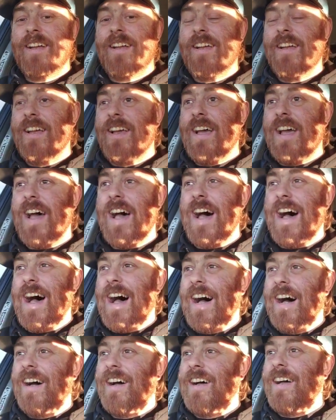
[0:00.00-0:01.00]

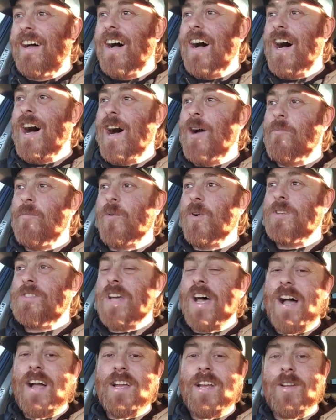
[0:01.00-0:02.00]
Yeah, we're
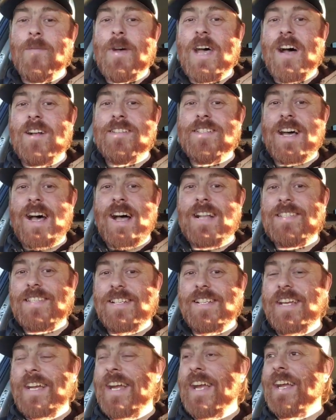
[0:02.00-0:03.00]
talking about
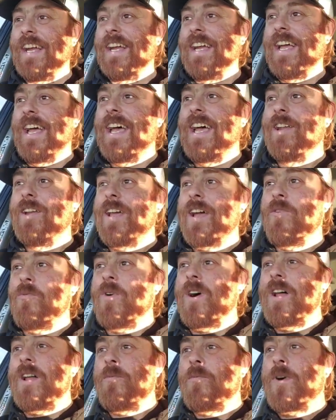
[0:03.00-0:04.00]
Datsuning and
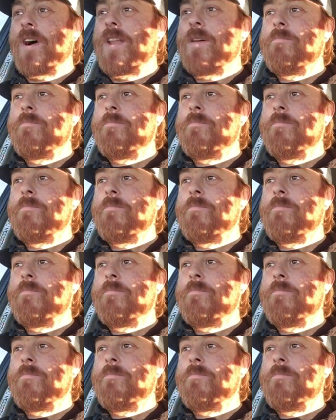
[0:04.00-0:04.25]
what it